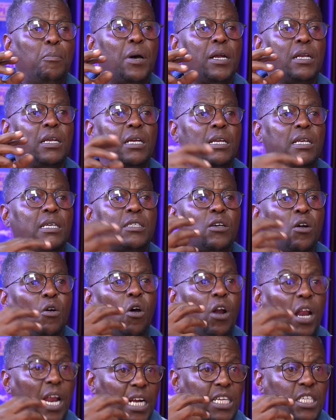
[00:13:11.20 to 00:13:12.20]
But it is a
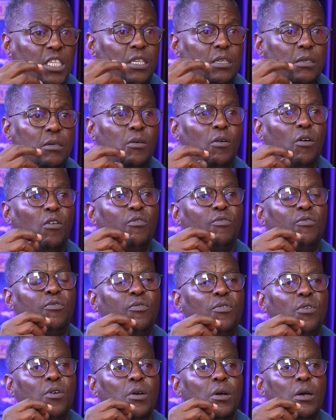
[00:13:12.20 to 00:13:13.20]
collection of
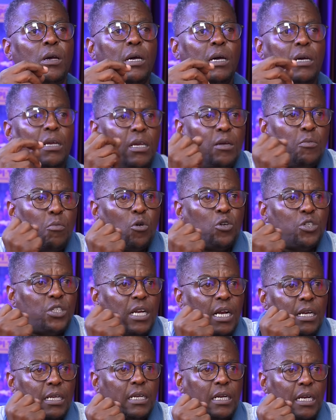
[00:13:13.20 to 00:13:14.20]

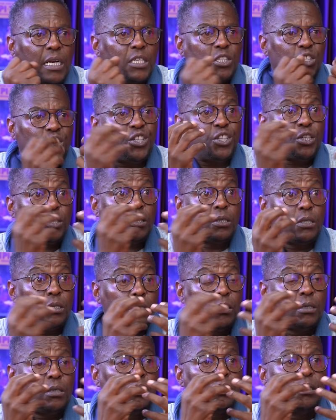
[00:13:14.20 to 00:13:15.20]
emotionally rich
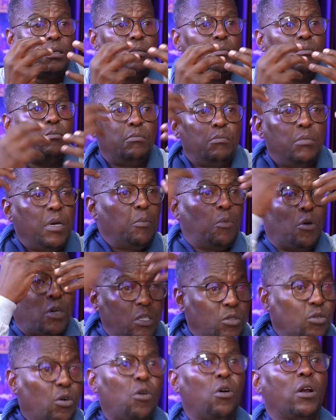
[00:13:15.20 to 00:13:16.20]

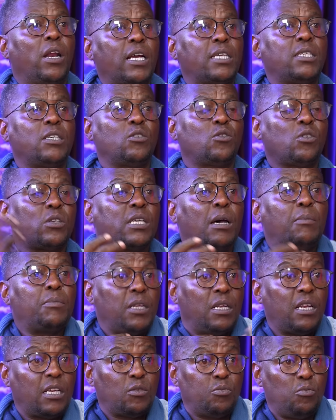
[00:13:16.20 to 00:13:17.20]
memories or collections or
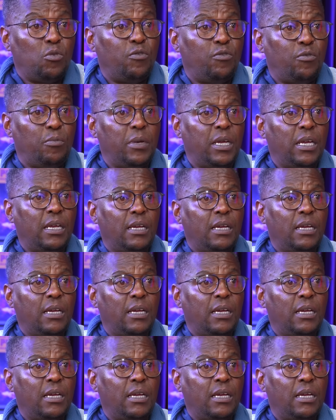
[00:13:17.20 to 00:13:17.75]
something that's moved me.